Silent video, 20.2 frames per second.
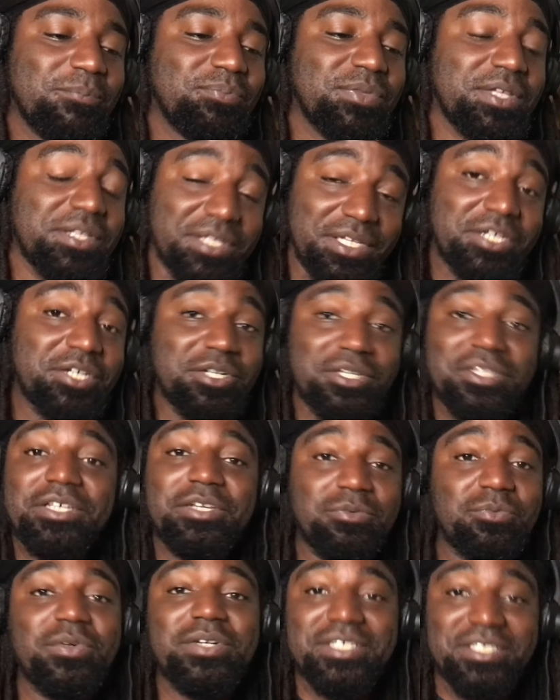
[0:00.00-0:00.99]
literally
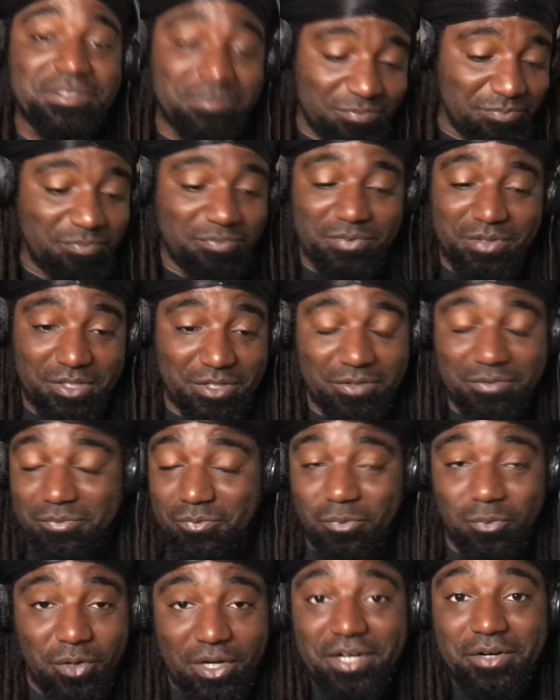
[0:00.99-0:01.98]
was
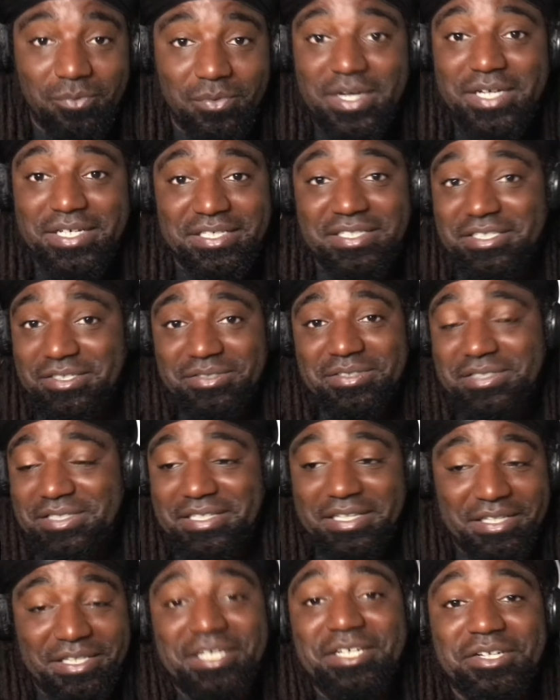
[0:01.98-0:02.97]
what it was. It
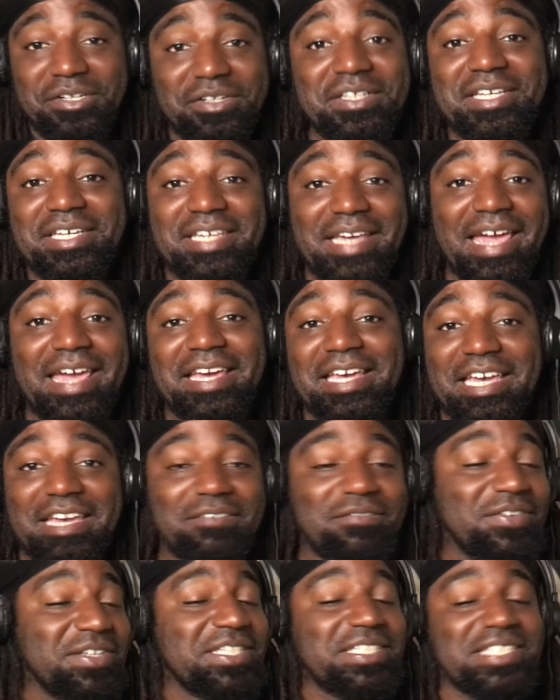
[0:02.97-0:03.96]
was literally cake,
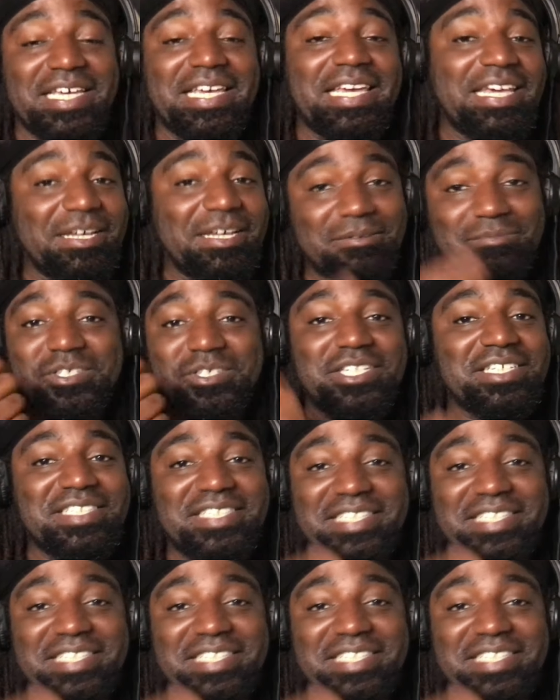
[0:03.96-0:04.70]
even to him just